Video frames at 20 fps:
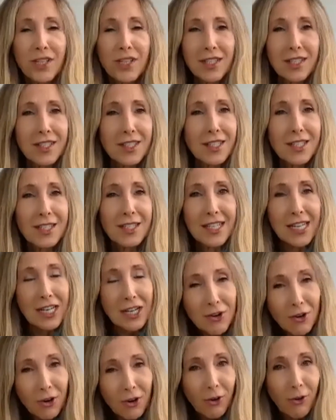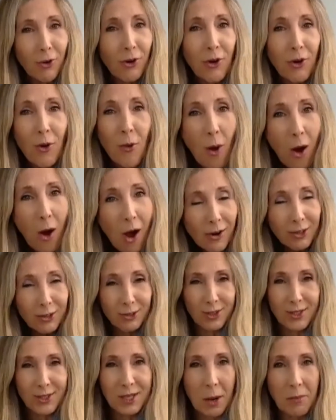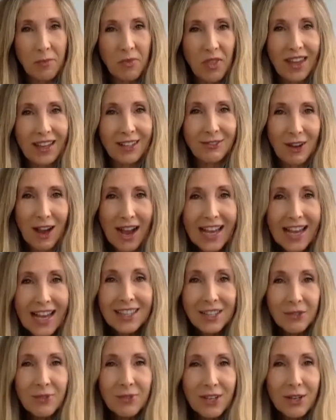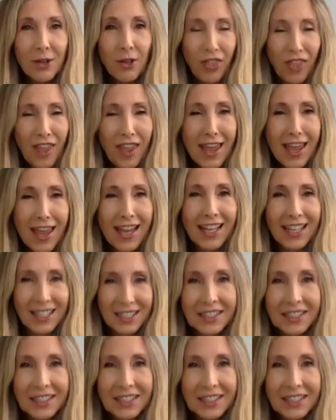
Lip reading: distant dinner or a walk or something, right? The real thing.